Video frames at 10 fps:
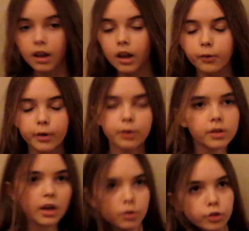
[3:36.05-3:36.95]
like when I was
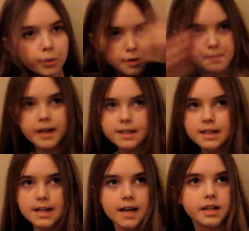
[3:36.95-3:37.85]
out, she went to
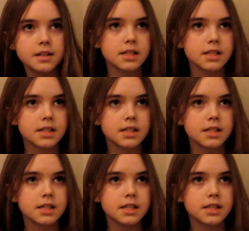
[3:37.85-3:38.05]
Matalan,